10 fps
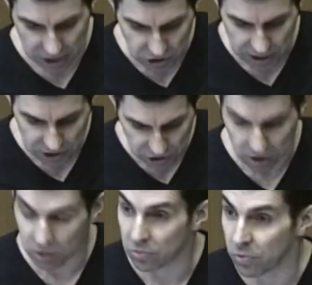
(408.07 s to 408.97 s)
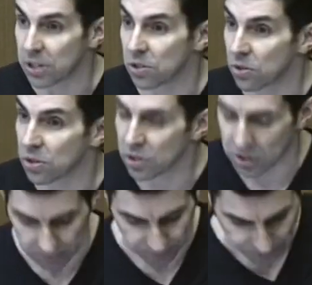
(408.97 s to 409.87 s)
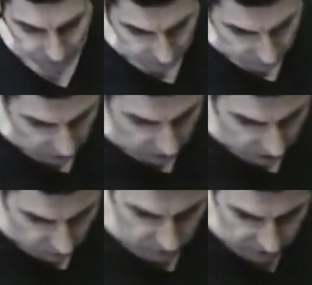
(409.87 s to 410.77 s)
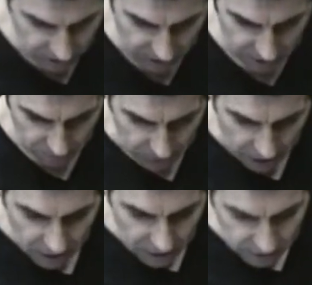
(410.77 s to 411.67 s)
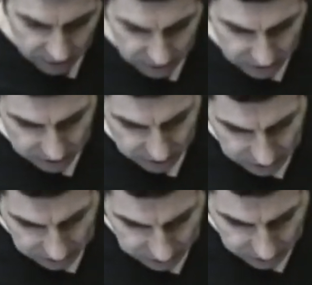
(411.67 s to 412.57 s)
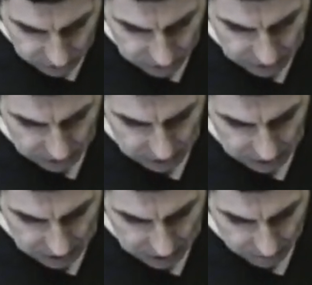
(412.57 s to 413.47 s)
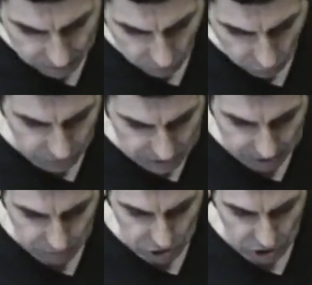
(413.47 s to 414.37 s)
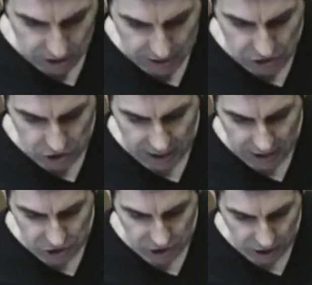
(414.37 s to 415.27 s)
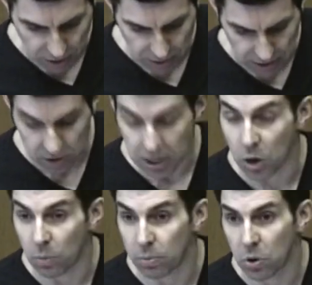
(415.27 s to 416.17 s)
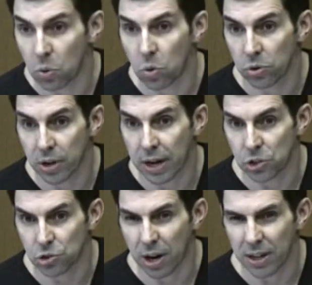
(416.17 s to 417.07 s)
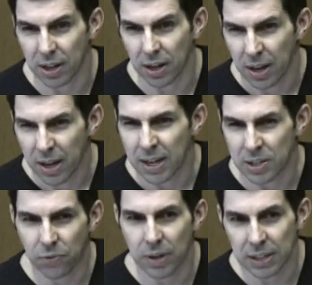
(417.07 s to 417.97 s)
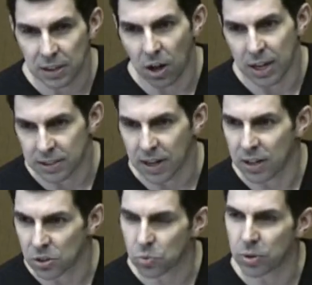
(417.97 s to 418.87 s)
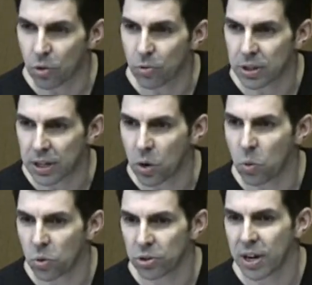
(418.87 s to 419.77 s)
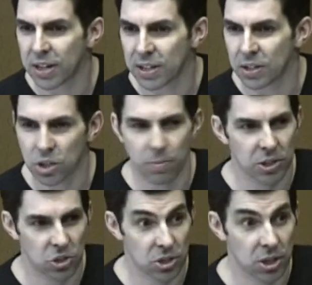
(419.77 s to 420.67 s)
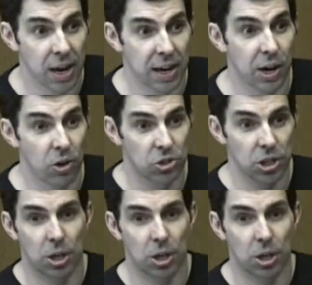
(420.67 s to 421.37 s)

educational resources. Well, the, um, the um, we've established an education committee to help coordinate training. It's fairly light touch. We're not really coordinating so much as encouraging